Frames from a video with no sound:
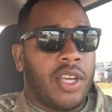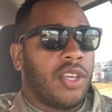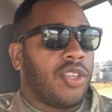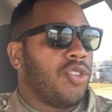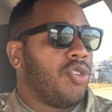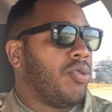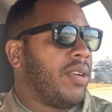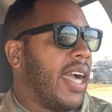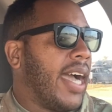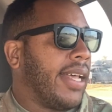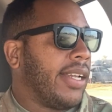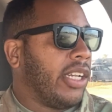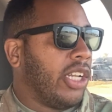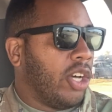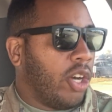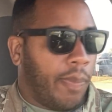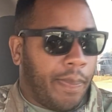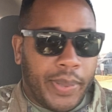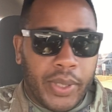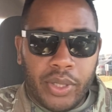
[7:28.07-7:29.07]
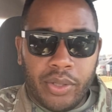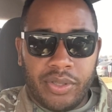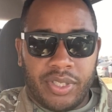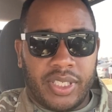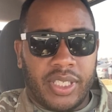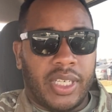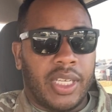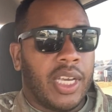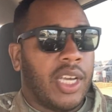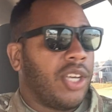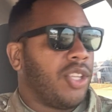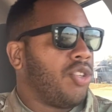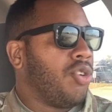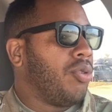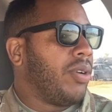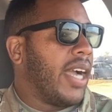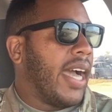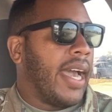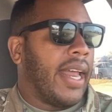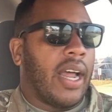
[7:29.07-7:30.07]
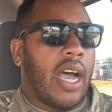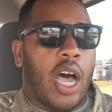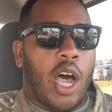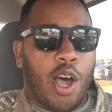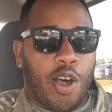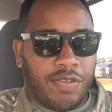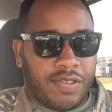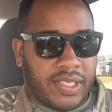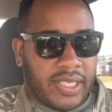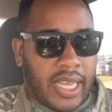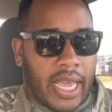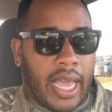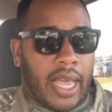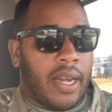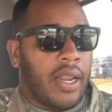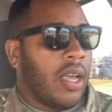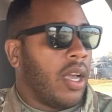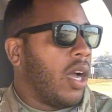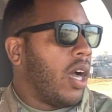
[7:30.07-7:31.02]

You got Lil Boosie. You got Offset.